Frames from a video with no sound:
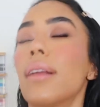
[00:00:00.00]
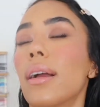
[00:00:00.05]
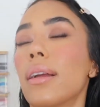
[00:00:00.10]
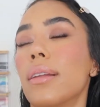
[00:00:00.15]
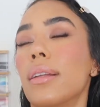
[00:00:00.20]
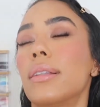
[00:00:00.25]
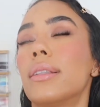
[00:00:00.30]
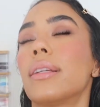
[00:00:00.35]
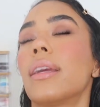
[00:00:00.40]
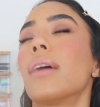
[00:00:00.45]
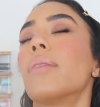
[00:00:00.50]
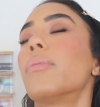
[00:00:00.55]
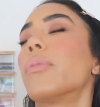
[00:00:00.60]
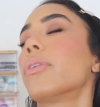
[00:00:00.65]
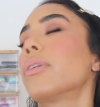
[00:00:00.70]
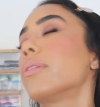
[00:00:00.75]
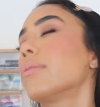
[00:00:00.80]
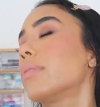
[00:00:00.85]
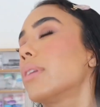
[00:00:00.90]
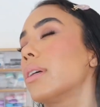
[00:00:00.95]
I need to get
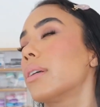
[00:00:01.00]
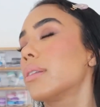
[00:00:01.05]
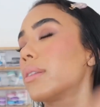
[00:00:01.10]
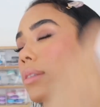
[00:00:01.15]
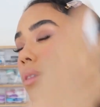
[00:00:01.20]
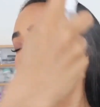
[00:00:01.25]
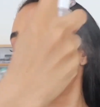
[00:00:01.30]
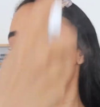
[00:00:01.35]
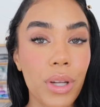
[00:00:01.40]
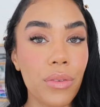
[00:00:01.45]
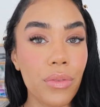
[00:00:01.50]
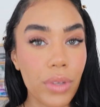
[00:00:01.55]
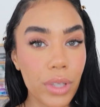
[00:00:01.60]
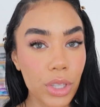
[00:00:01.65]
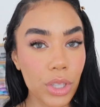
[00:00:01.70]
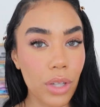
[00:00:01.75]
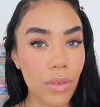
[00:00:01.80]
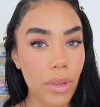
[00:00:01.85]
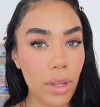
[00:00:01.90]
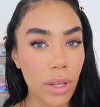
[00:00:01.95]
more of this. I'm gonna
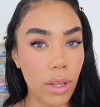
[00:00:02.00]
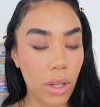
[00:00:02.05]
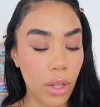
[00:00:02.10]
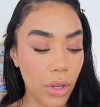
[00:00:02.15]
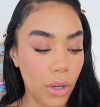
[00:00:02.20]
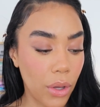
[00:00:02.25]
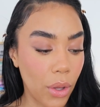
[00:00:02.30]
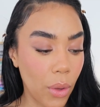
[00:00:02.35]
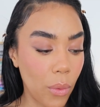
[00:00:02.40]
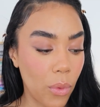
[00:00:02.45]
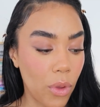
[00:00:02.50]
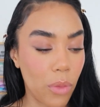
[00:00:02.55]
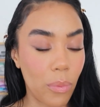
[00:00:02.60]
finish off the look